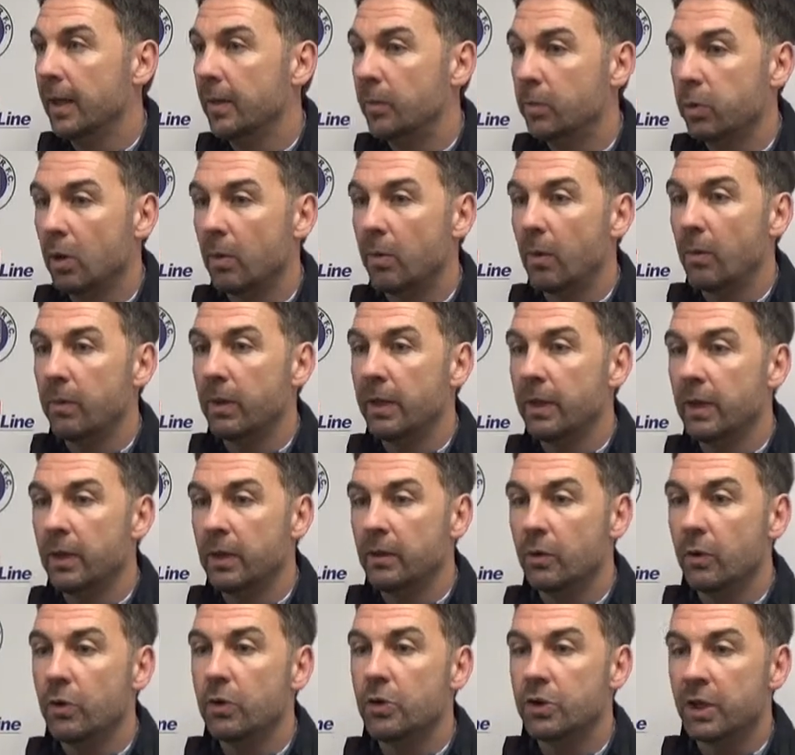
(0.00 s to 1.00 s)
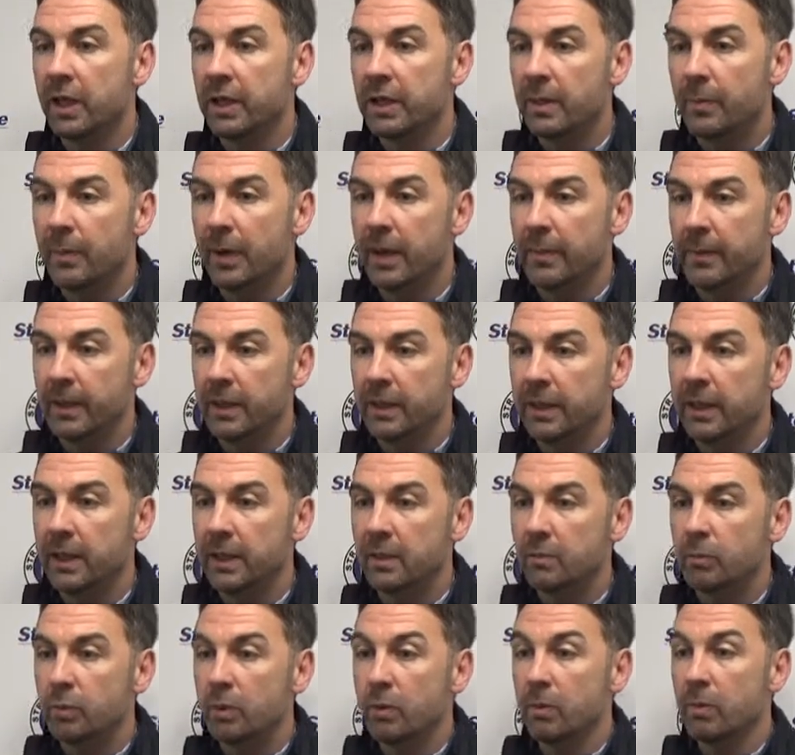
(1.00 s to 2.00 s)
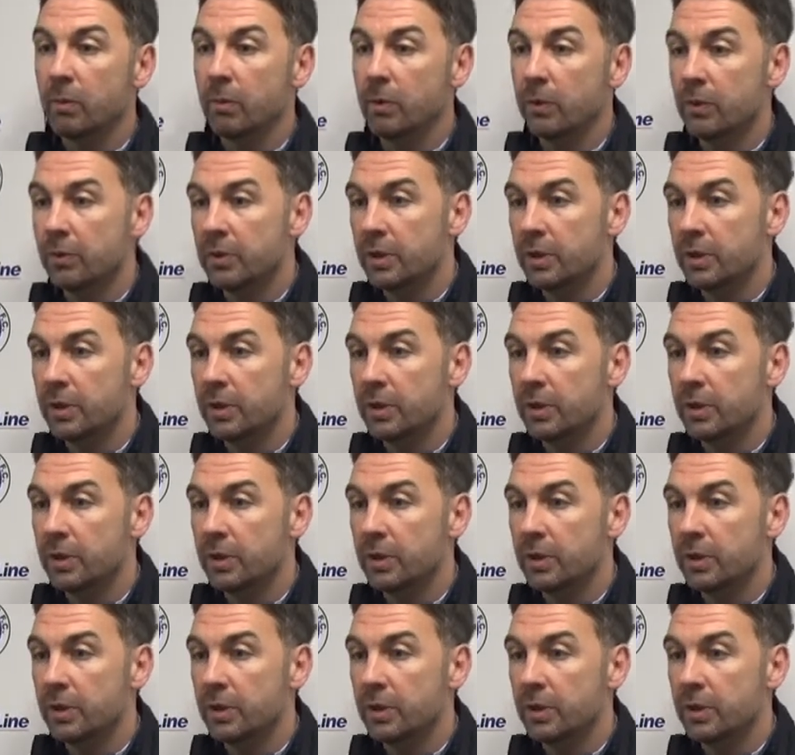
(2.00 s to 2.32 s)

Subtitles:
probably outside the Premier League and probably